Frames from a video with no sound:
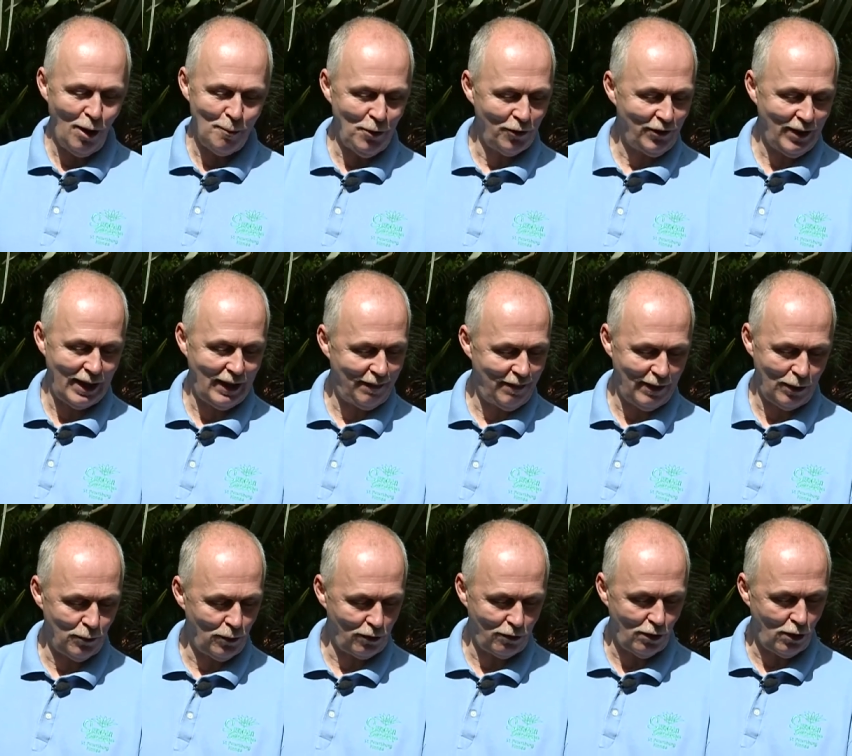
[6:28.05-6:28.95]
almost anything
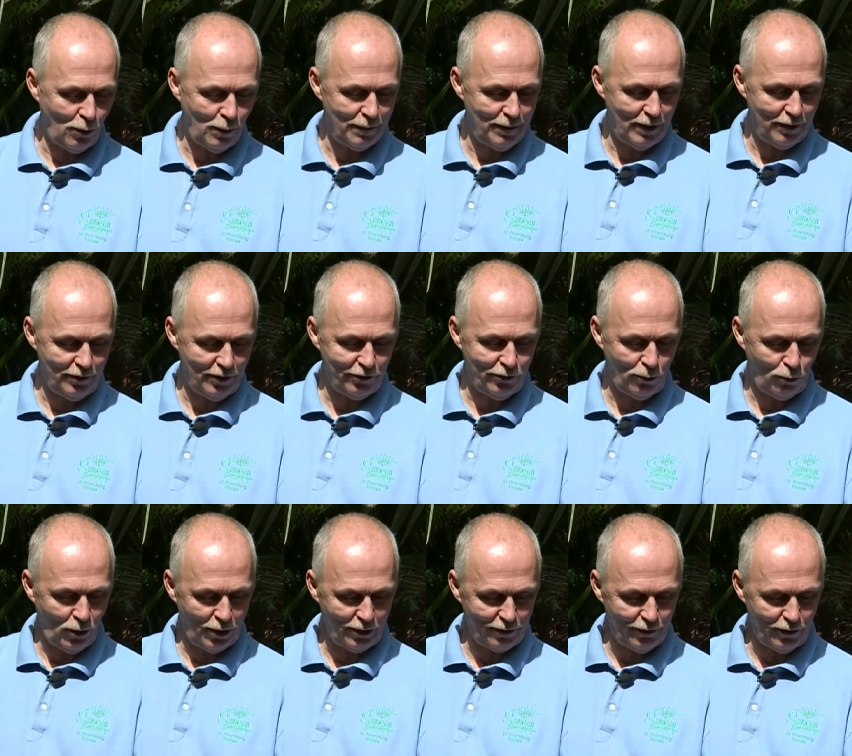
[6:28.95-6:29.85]
will grow in this. It's
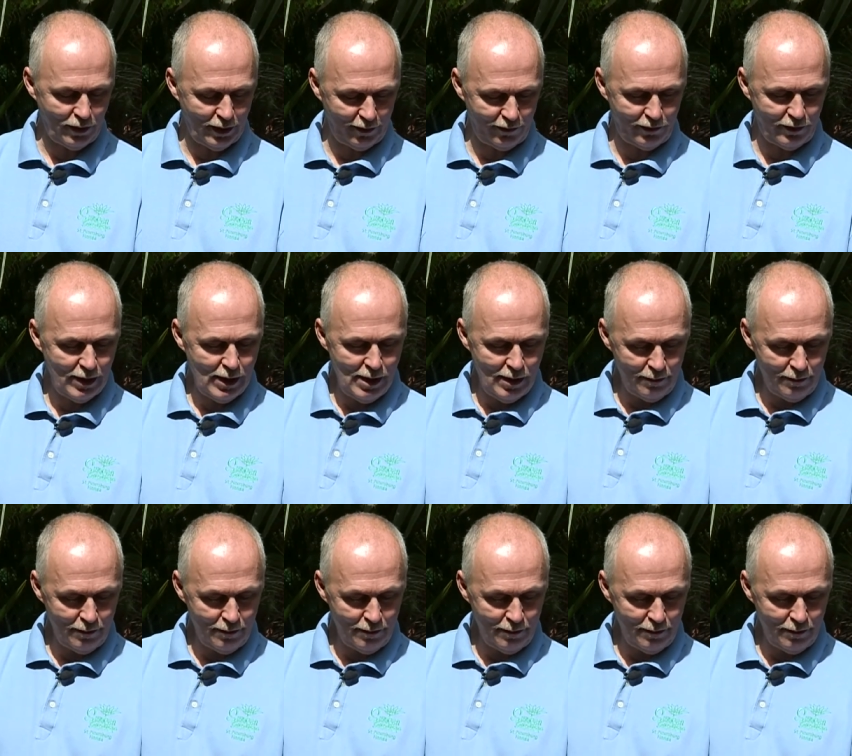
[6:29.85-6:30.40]
wonderful. It's